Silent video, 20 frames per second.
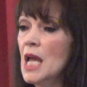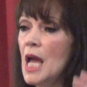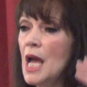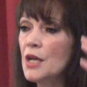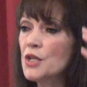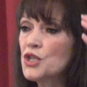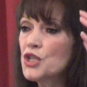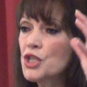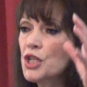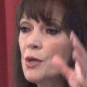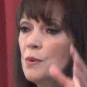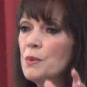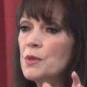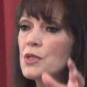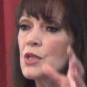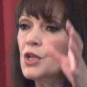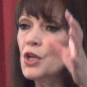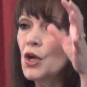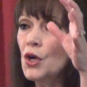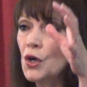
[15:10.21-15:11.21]
and she
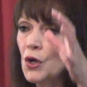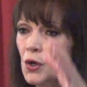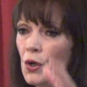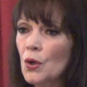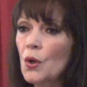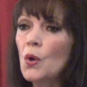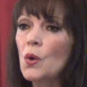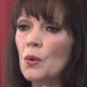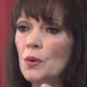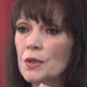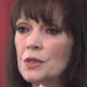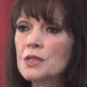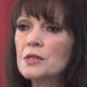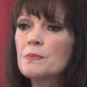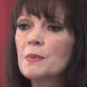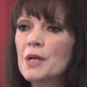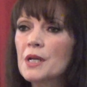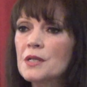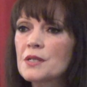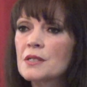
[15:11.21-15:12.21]
was in her holy
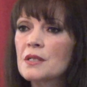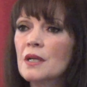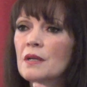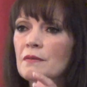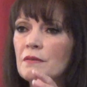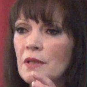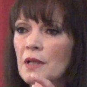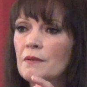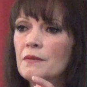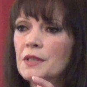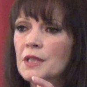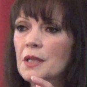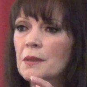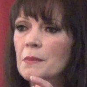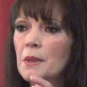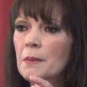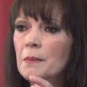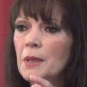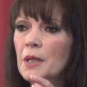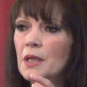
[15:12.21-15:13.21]
space of love and
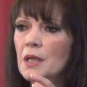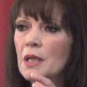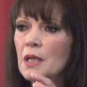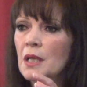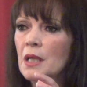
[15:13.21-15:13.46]
commitment.